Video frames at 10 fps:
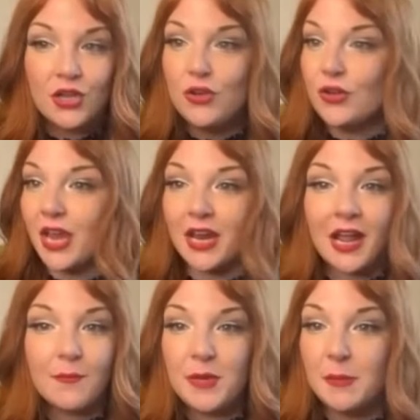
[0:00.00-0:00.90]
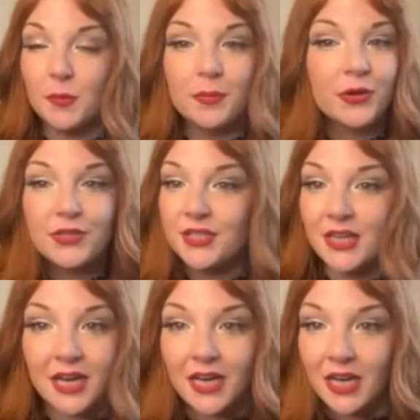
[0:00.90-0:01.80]
You can't have people
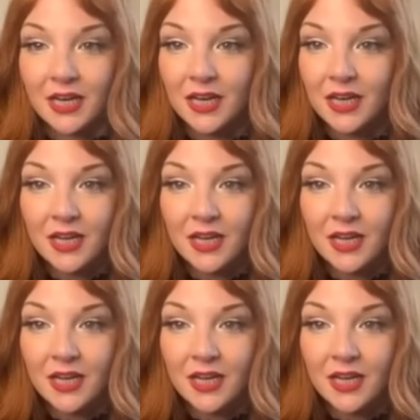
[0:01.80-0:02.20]
impersonating